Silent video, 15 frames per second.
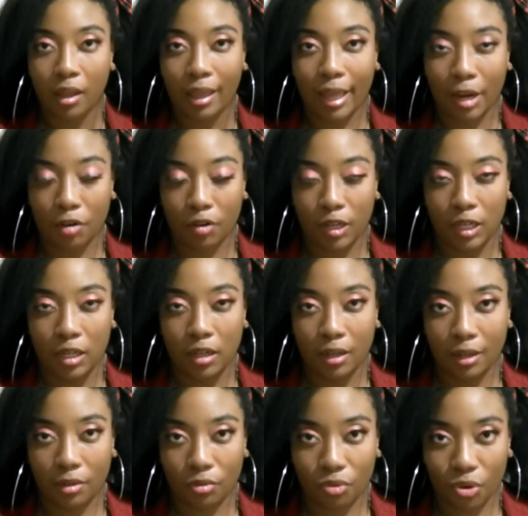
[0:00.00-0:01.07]
Harry
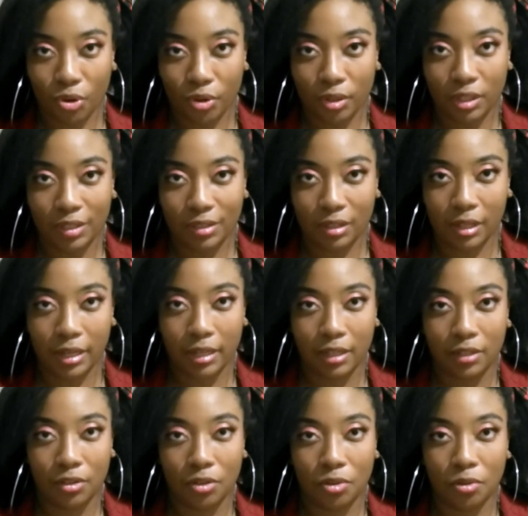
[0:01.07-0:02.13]
and Ron
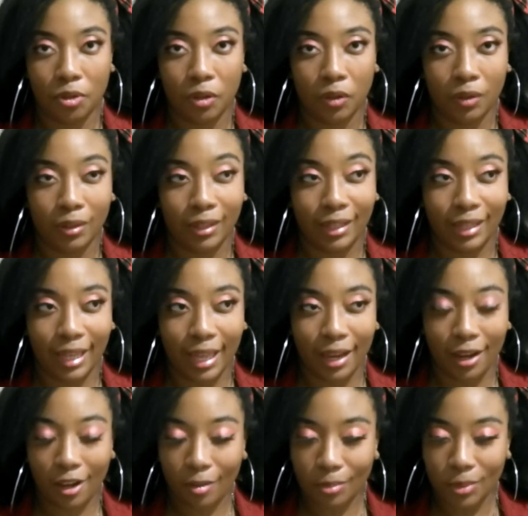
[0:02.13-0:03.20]
decide to get
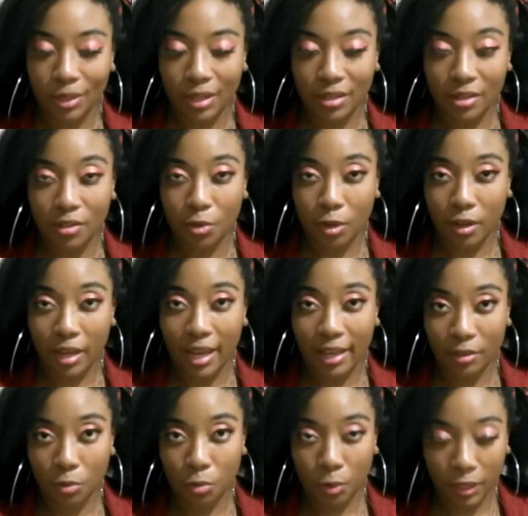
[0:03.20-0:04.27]
upstairs
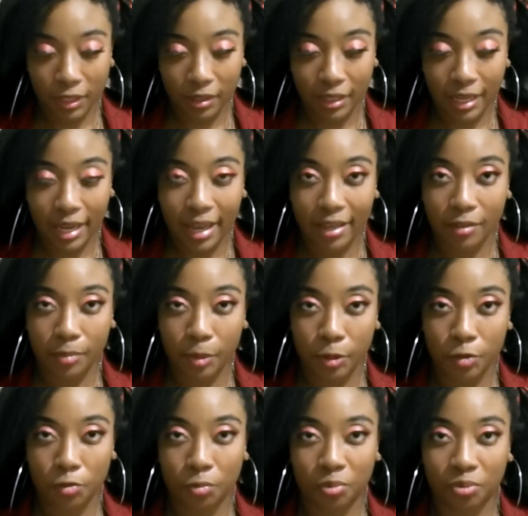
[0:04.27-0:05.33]
as quickly as
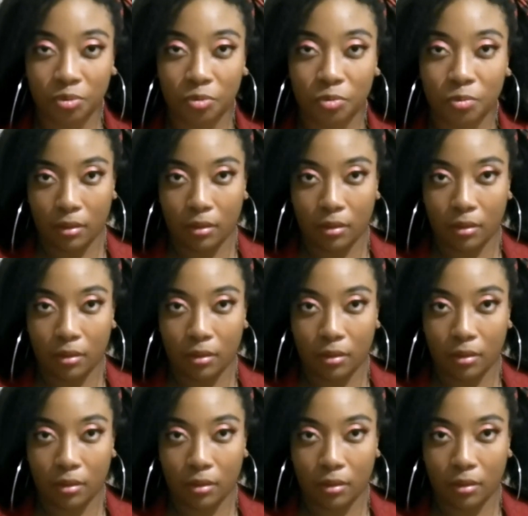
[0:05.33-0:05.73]
possible.